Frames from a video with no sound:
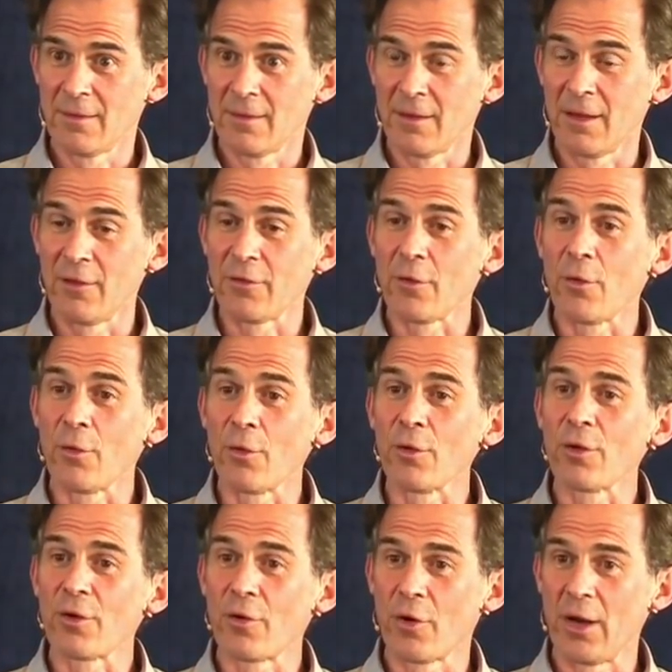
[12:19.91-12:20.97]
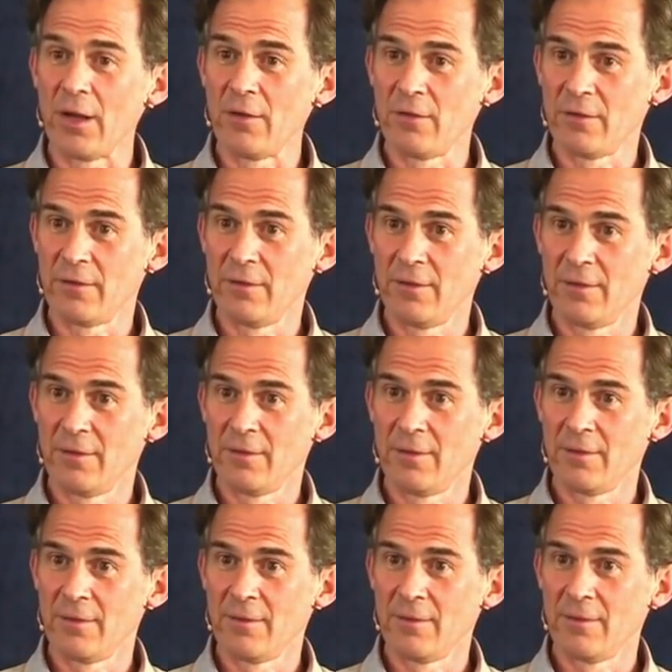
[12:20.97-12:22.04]
It's all grace,
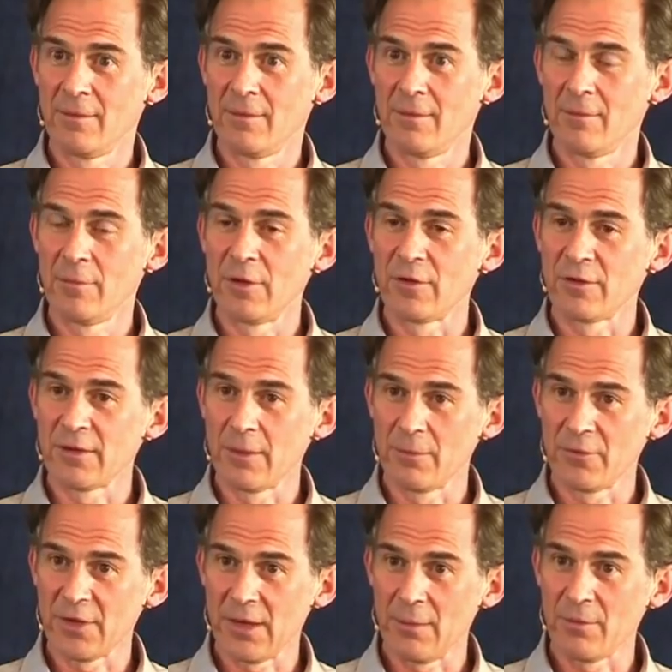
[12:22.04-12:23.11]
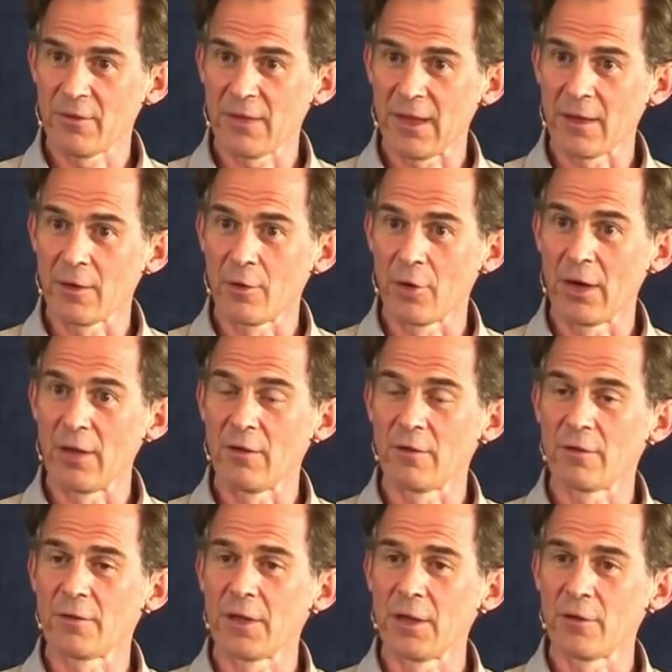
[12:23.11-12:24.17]
but sometimes that
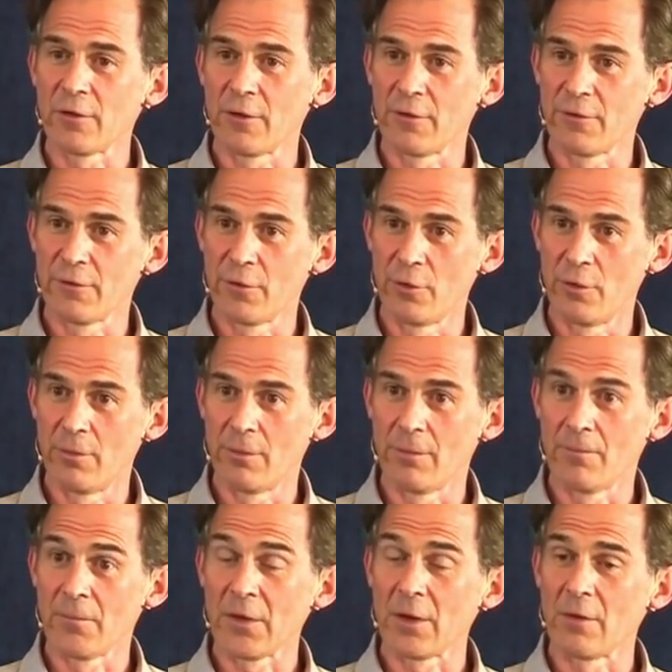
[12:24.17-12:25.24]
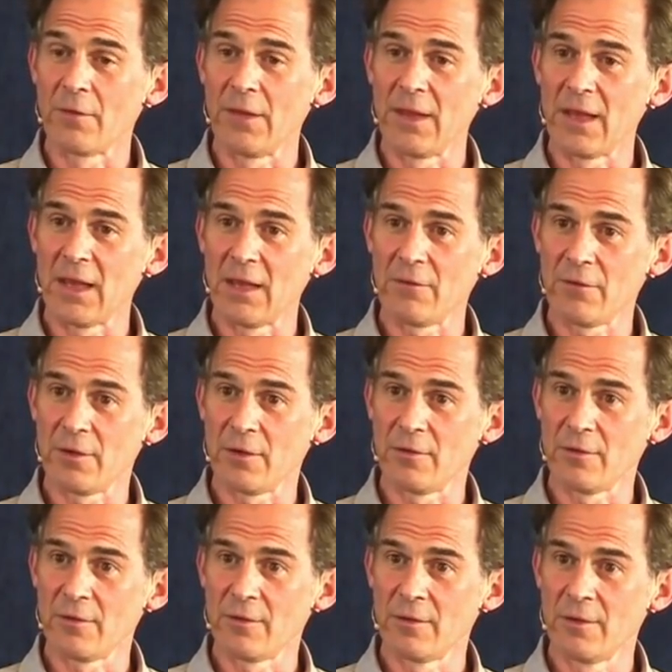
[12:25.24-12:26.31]
grace takes the form of the
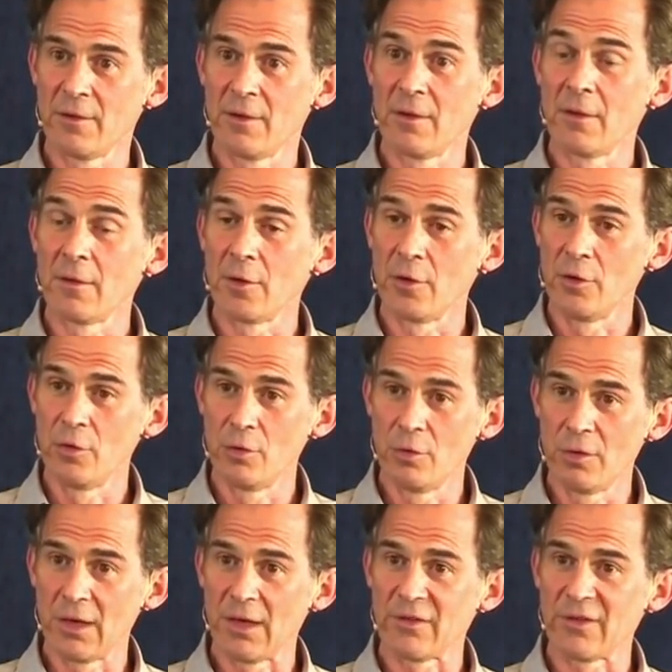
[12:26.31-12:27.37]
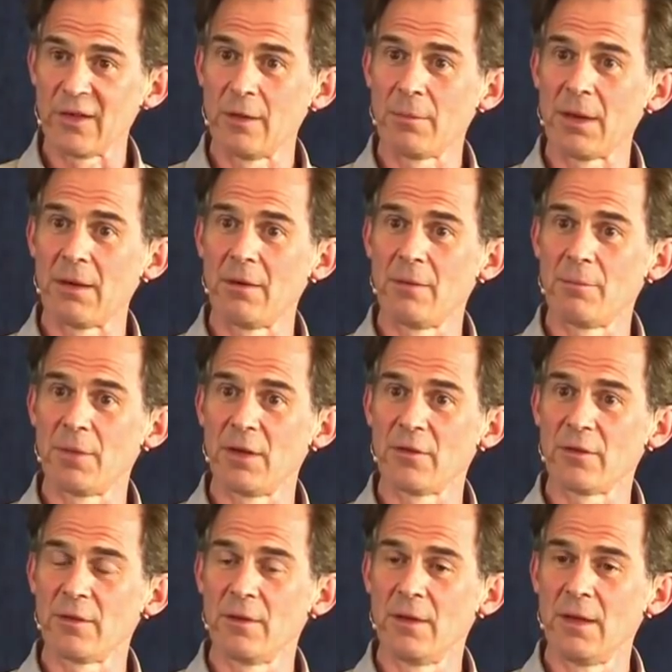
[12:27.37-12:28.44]
efforts that you, as an apparent
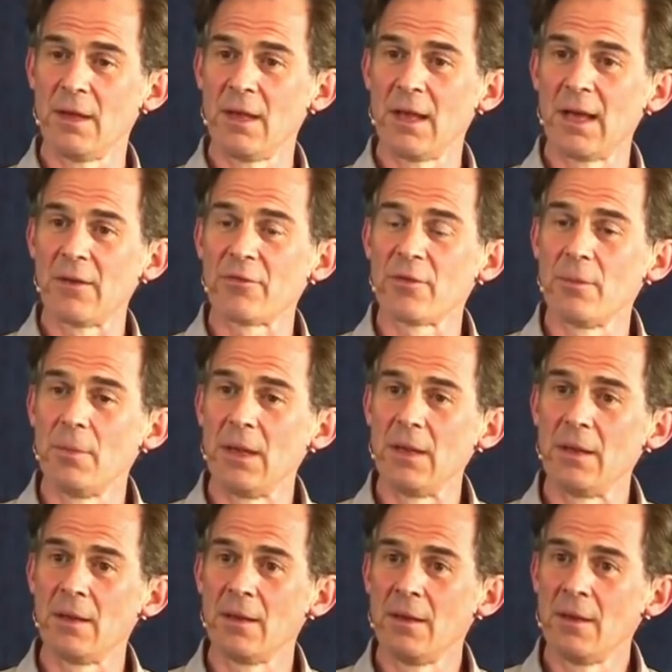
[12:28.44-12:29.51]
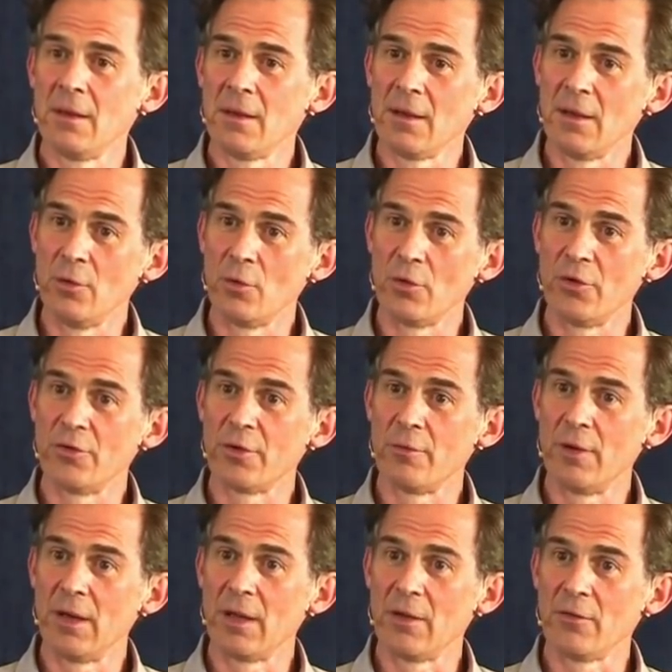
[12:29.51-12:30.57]
person, have to make in order to
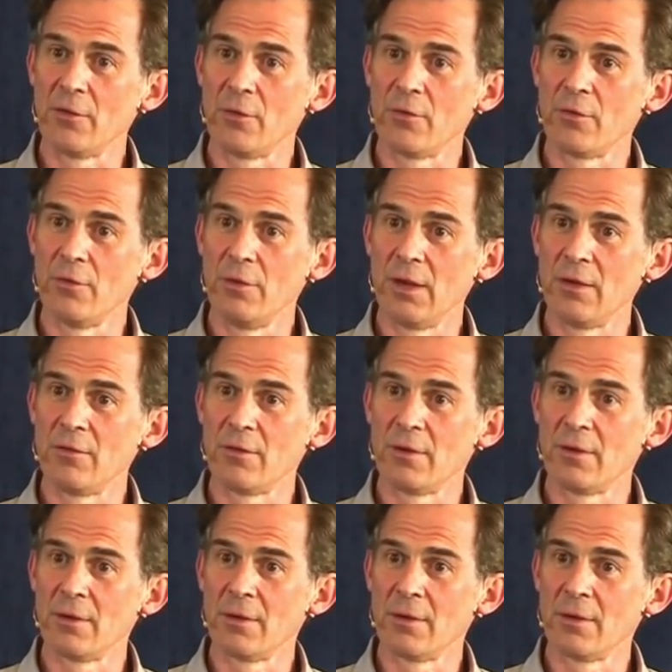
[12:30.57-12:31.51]
realize your true nature.